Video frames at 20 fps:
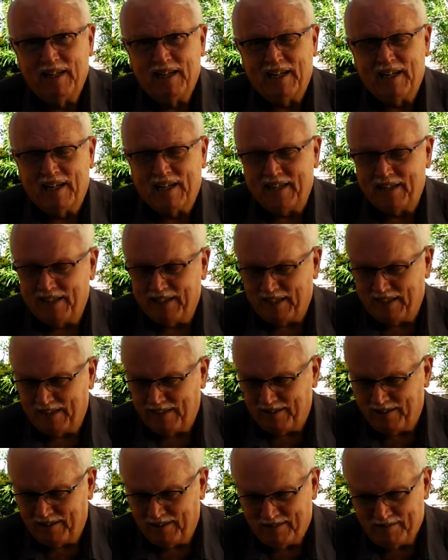And
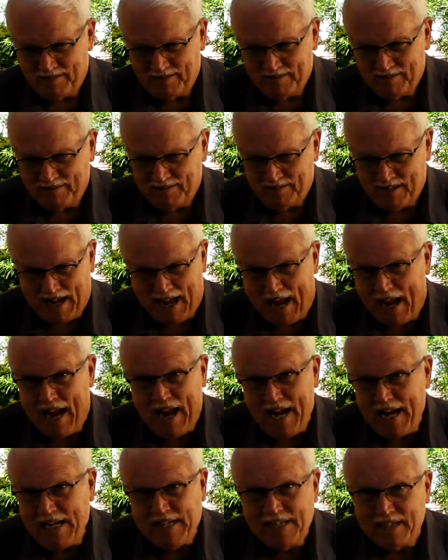he
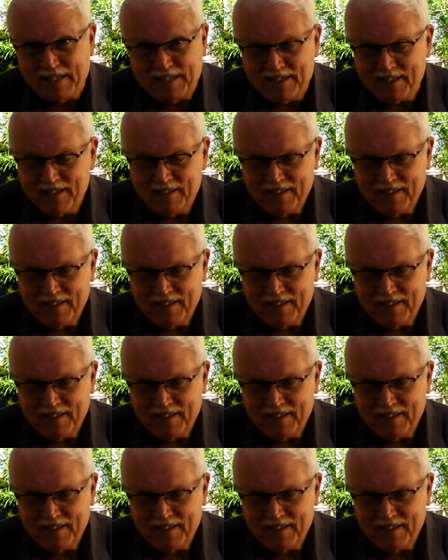hated